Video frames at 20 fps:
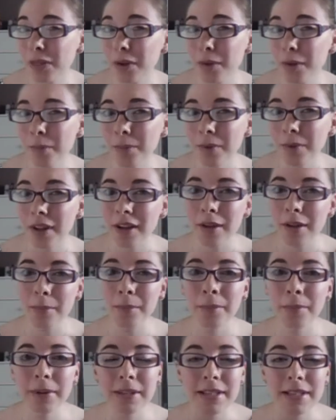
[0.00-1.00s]
them,
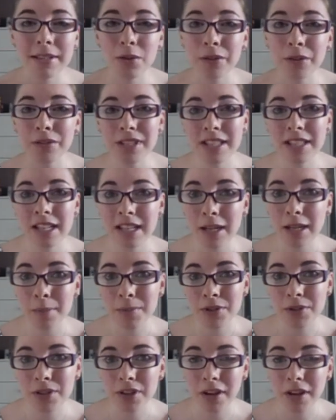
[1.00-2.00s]
but it's obviously
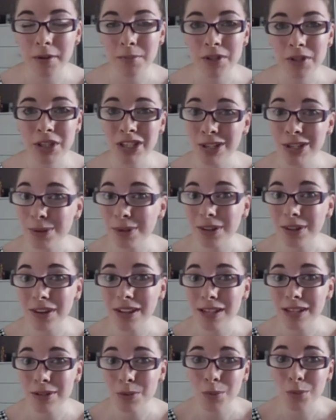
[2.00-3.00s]
up to you
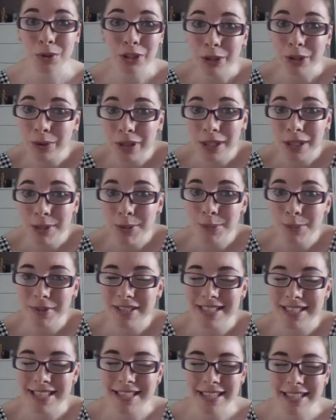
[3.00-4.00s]
guys what you guys
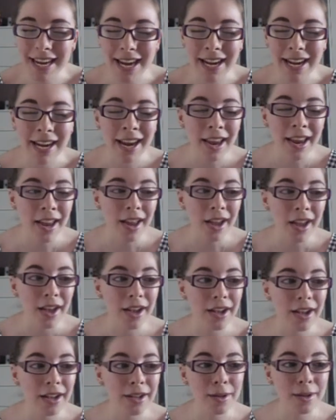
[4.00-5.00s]
want to see.
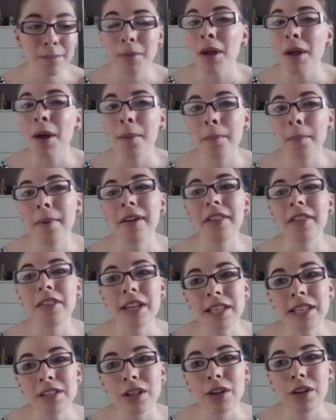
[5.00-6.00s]
But
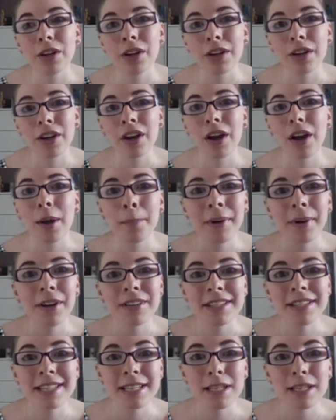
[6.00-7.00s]
this look, I
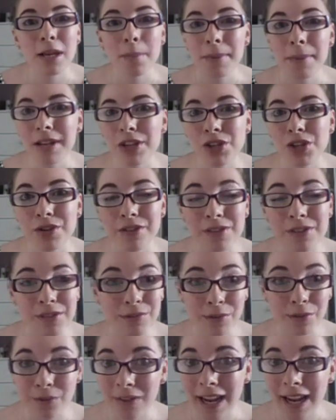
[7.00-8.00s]
posted a picture of
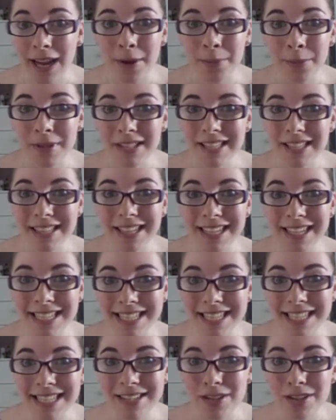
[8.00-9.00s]
some flowers that I
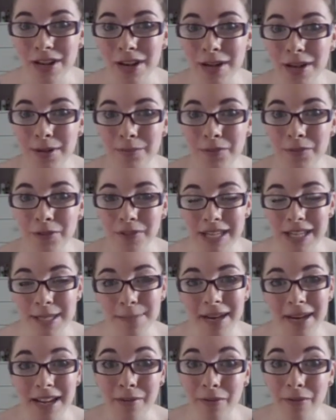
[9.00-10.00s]
did, face
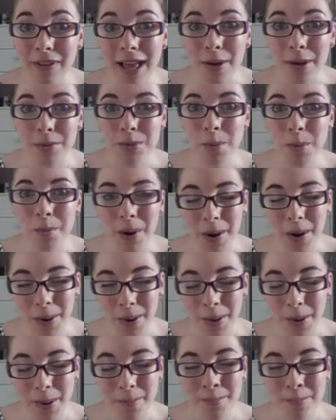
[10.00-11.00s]
painting flowers on my
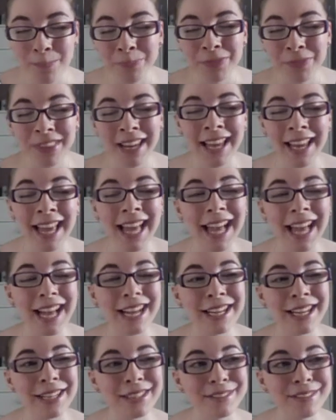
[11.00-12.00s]
arm,
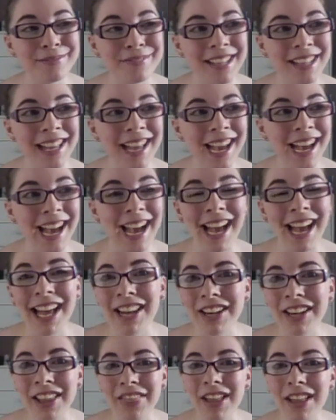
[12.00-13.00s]

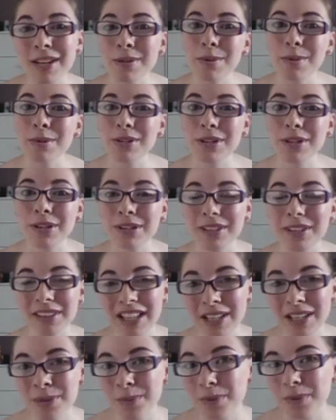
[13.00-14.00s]
and that's
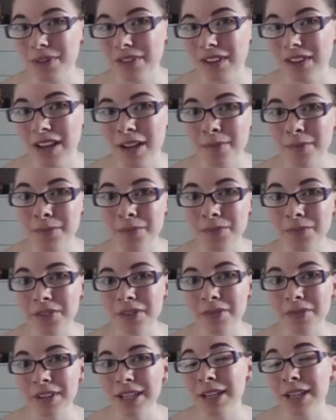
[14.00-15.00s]
what
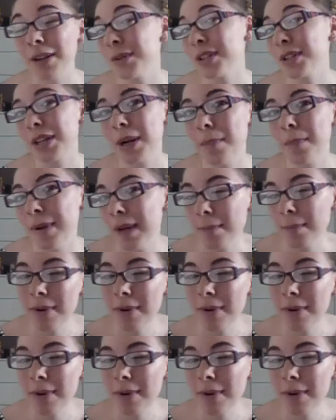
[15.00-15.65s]
the video is going to be